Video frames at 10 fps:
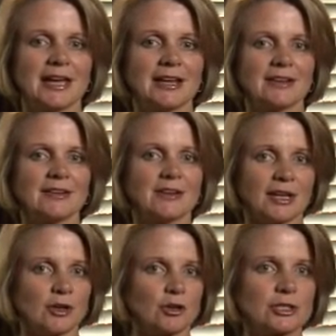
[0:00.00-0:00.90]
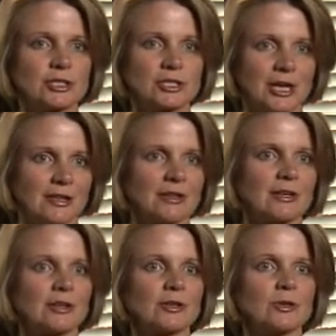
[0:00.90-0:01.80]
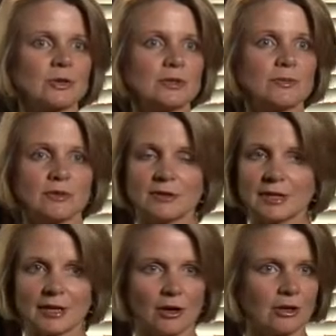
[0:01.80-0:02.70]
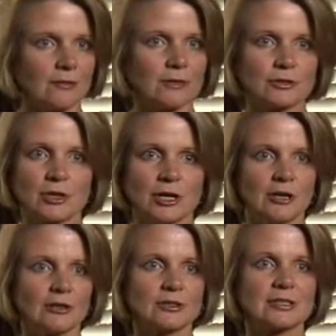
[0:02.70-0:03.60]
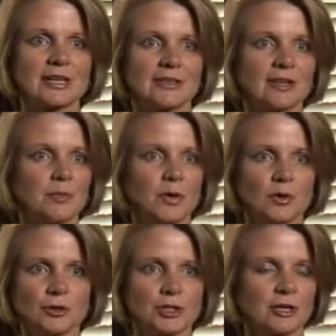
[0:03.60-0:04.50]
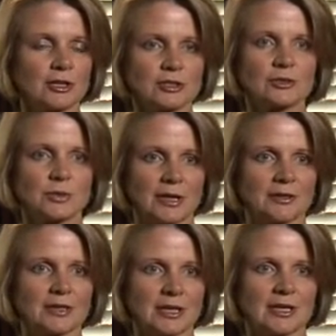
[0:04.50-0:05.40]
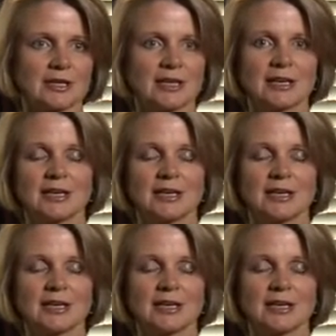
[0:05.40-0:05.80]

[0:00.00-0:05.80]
and a nurse assigned there who would take all of those calls and then pull charts throughout the day.